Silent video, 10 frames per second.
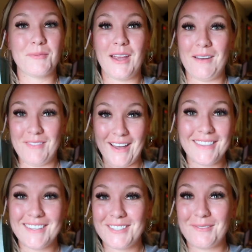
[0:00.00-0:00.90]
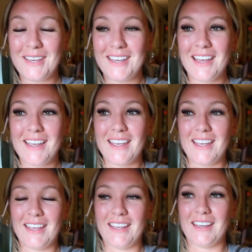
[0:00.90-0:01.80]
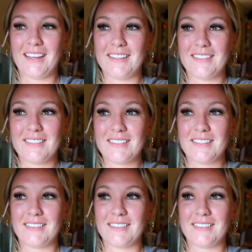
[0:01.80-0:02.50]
We have that this week, and